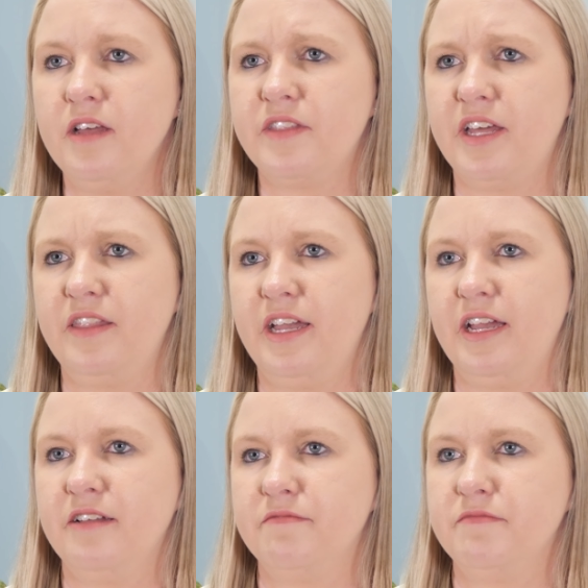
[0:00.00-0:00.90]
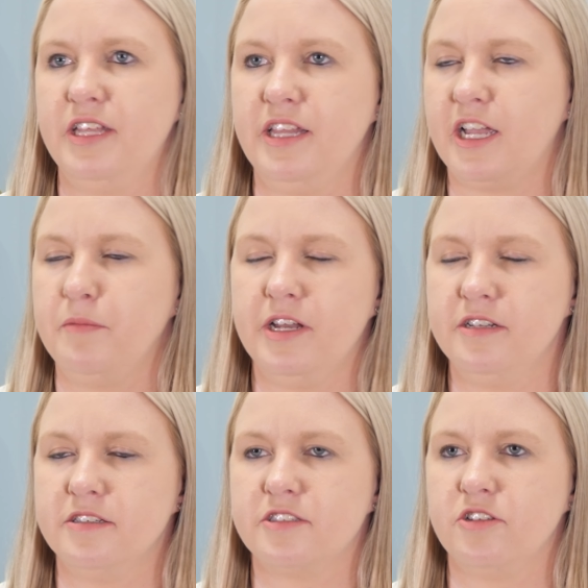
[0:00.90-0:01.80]
than their
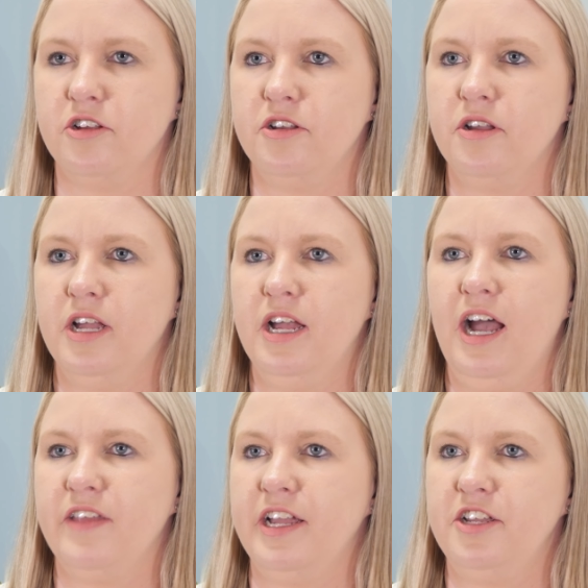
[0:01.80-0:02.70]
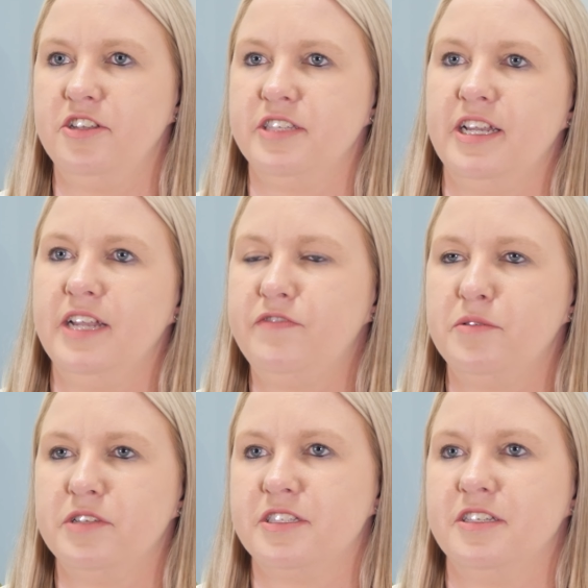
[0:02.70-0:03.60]
competitors. So are they using
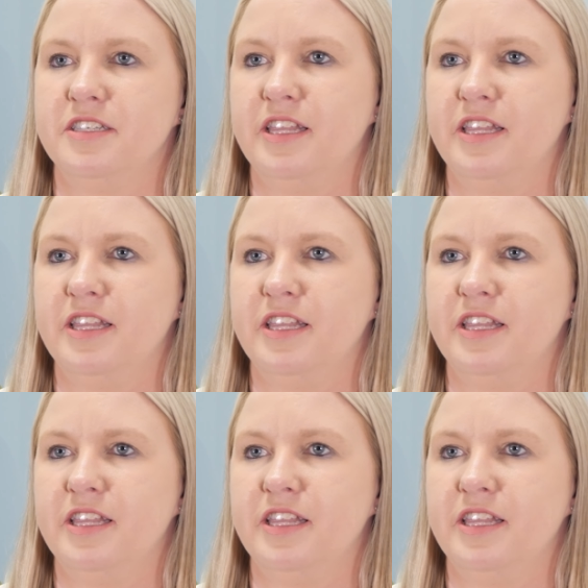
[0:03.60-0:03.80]
influencers?